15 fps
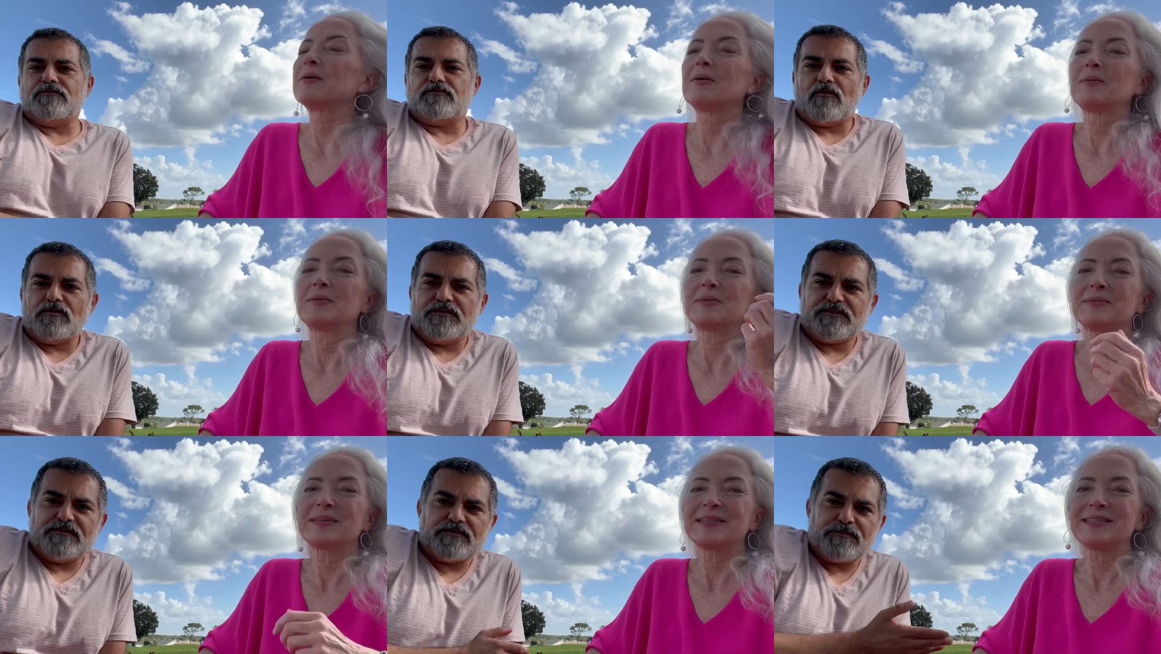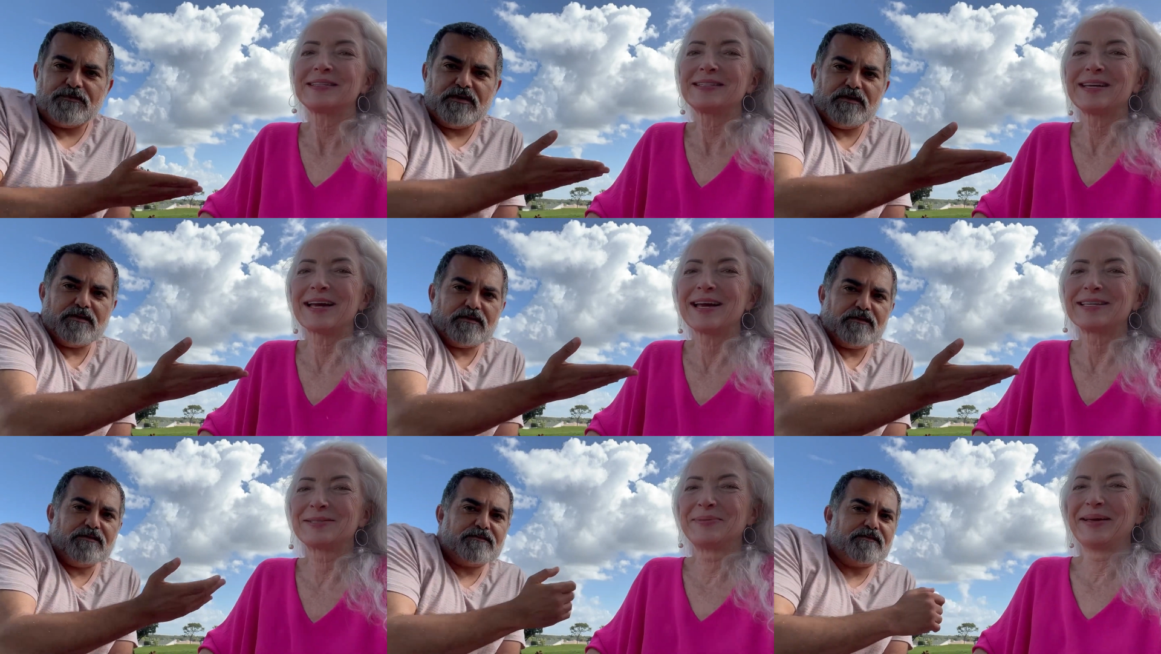Speaker 1: don't listen to me.
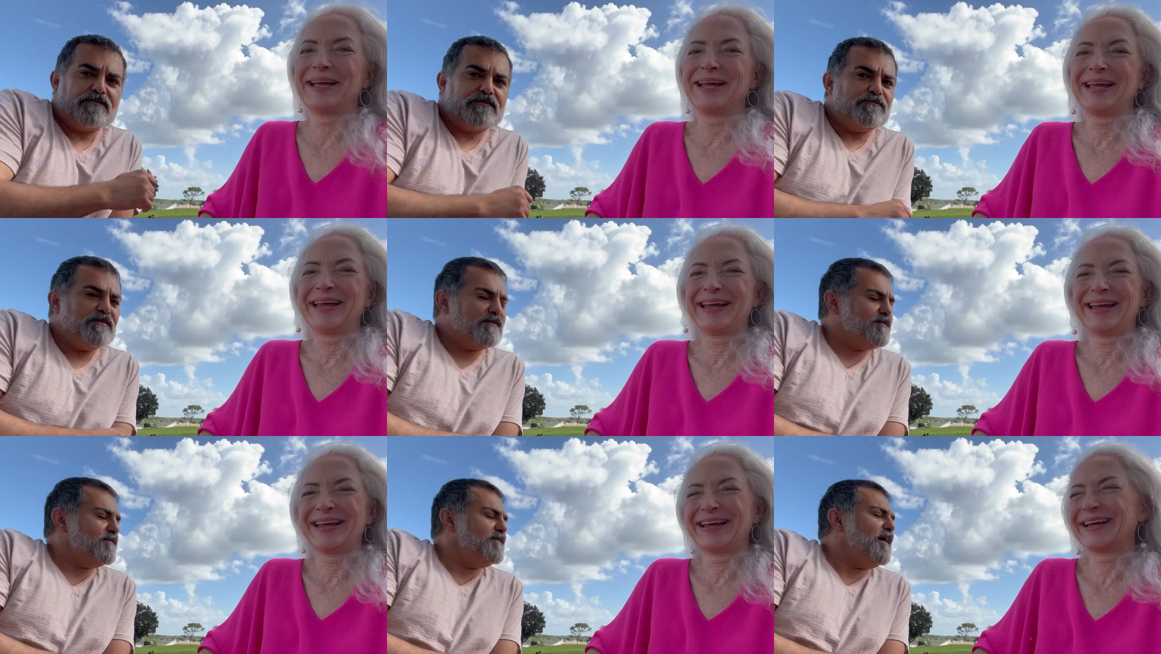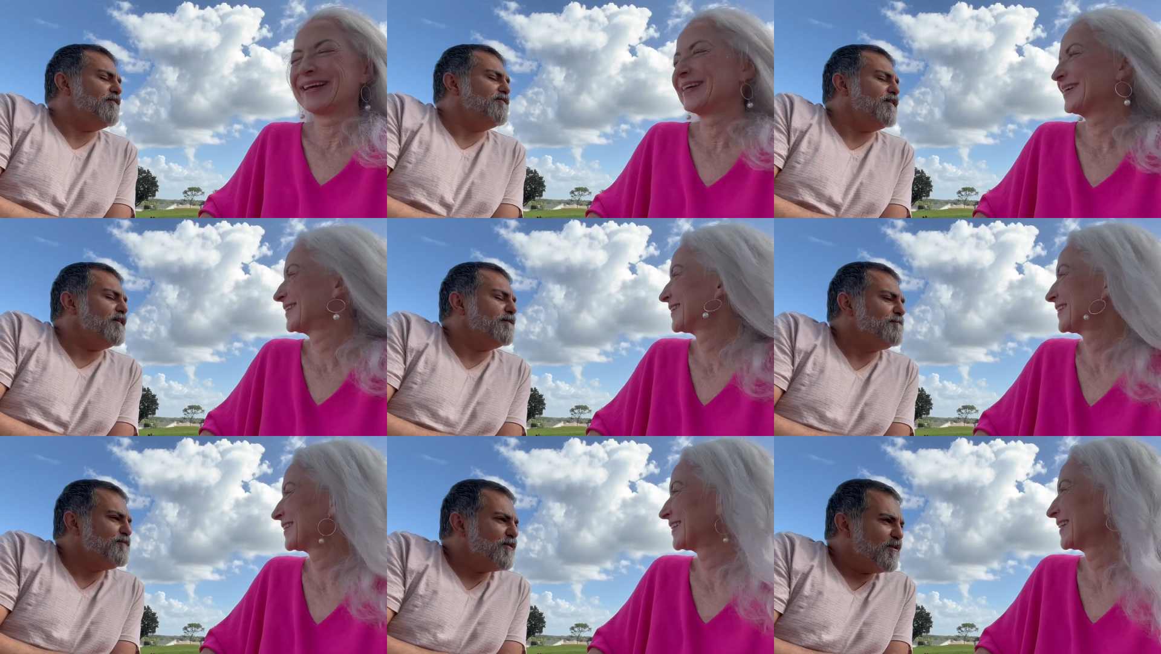Yes. Listen to Miss Not Care.
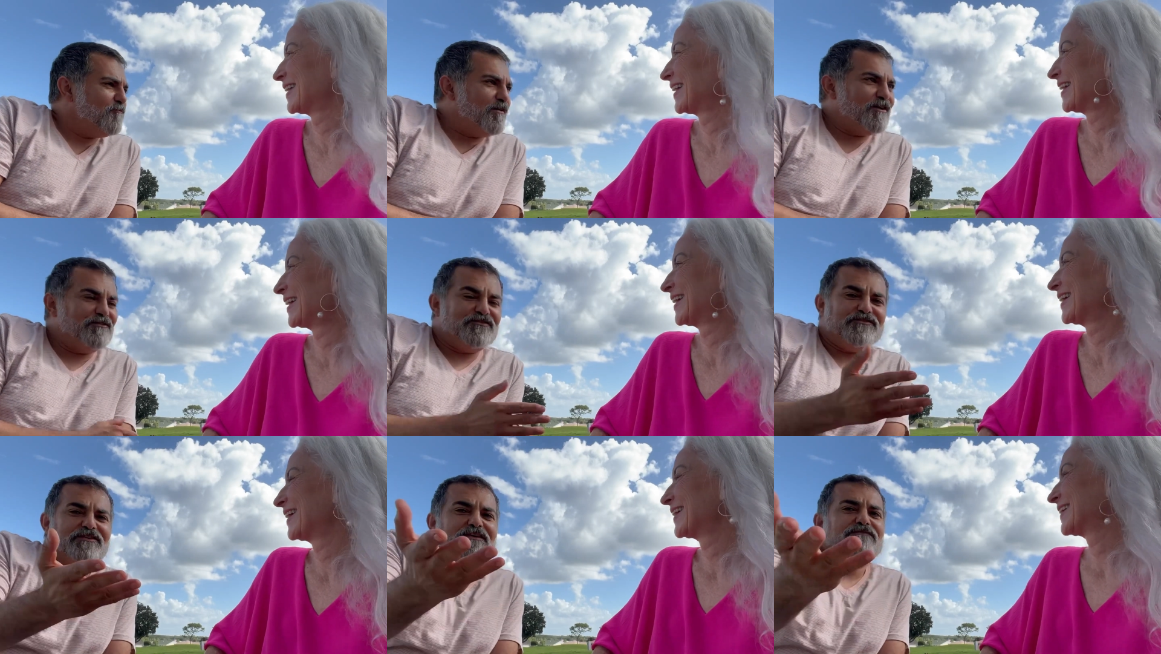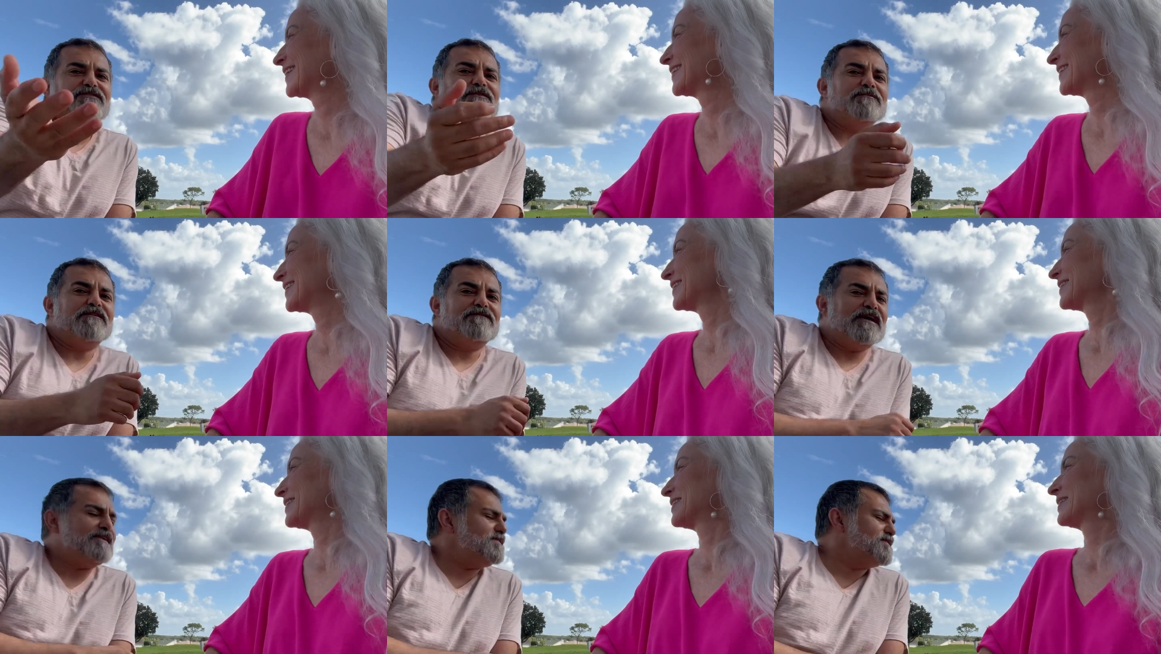Why don't you give some
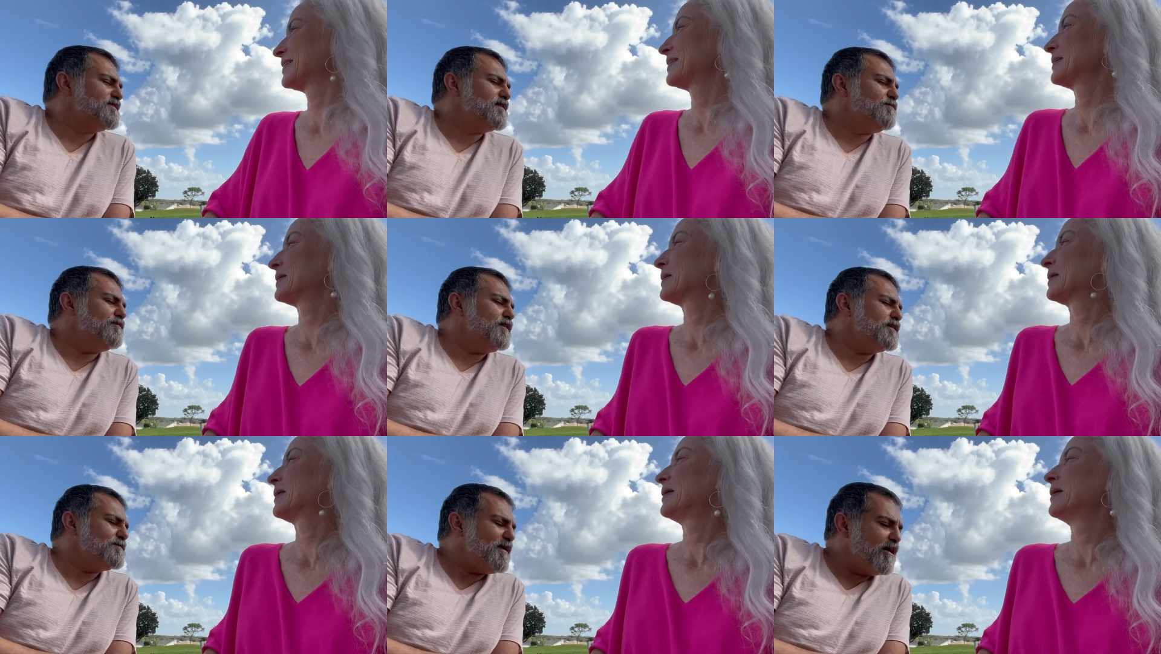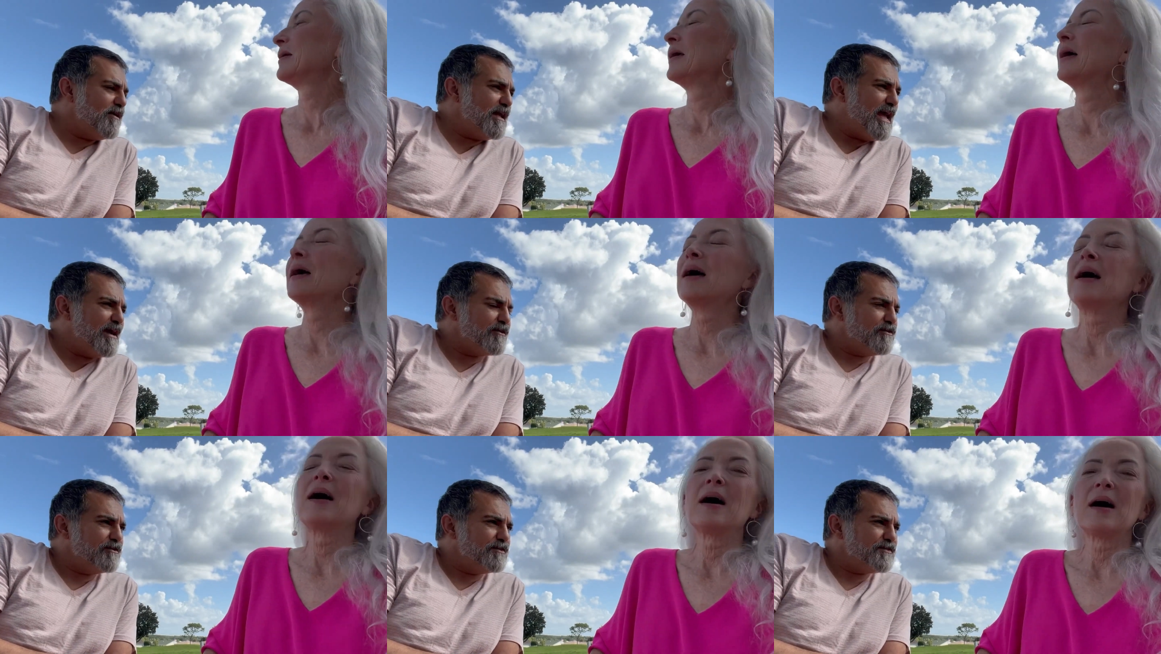advice to some aspiring
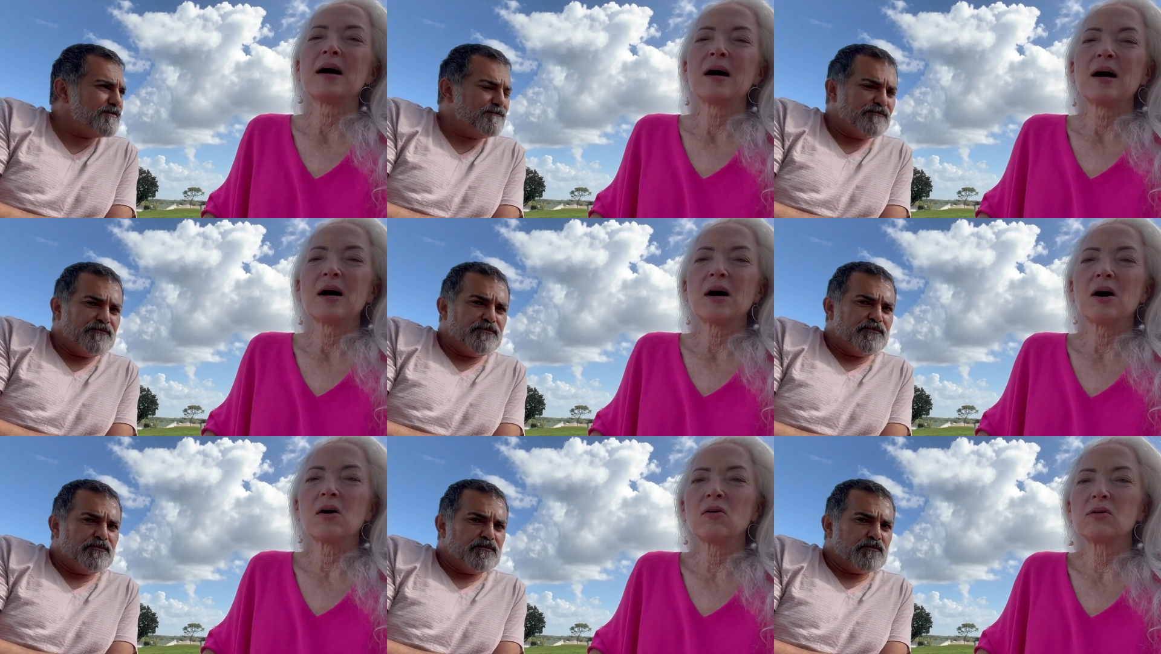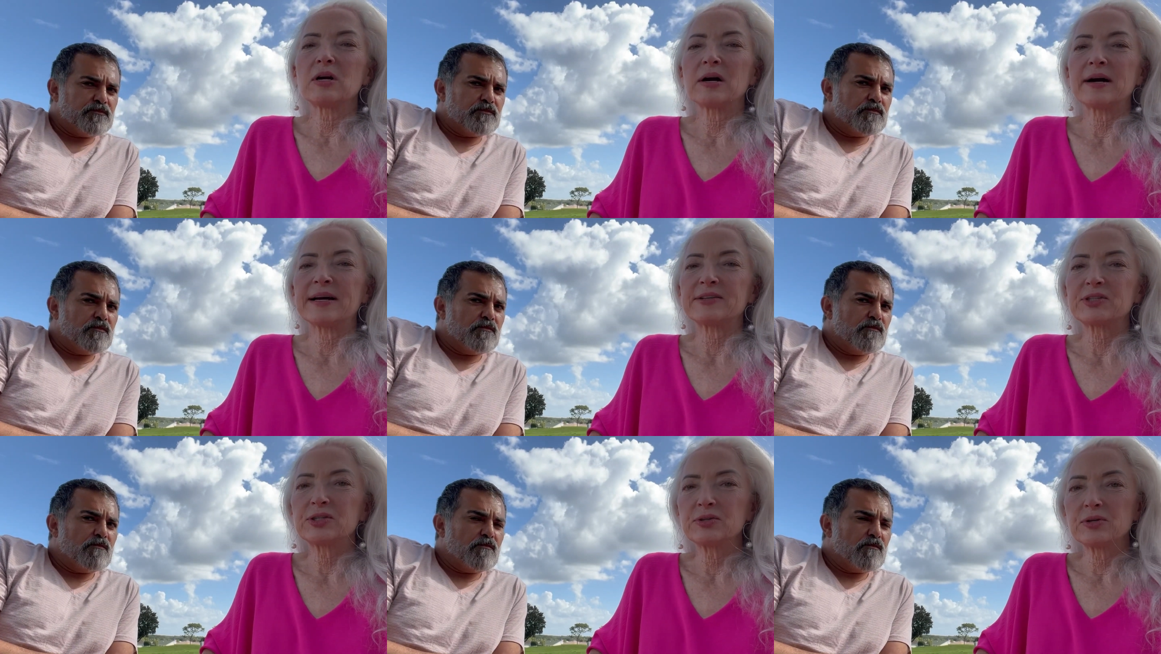actors?
Speaker 2: Oh,
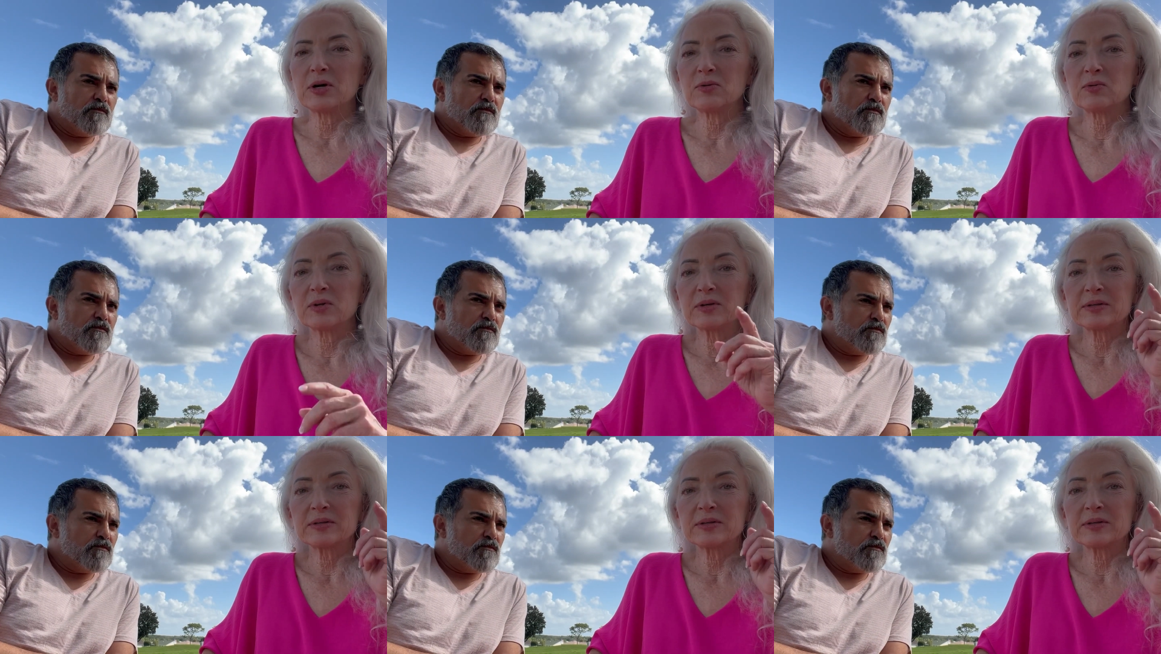gosh. You know,